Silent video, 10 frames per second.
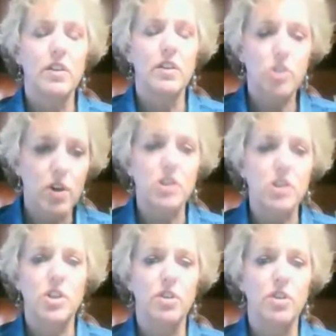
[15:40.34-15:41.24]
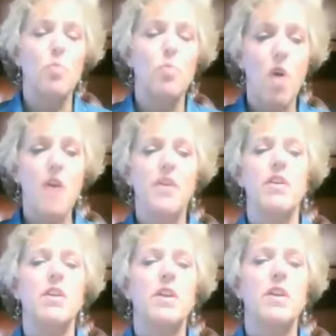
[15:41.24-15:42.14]
structured
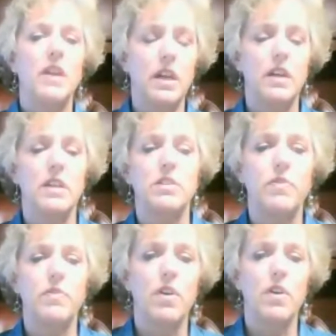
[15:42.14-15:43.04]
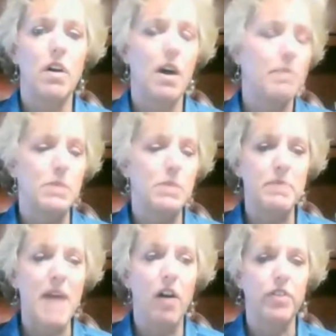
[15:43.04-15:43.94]
water is for
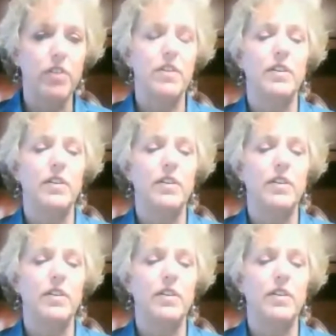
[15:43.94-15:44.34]
optimum health.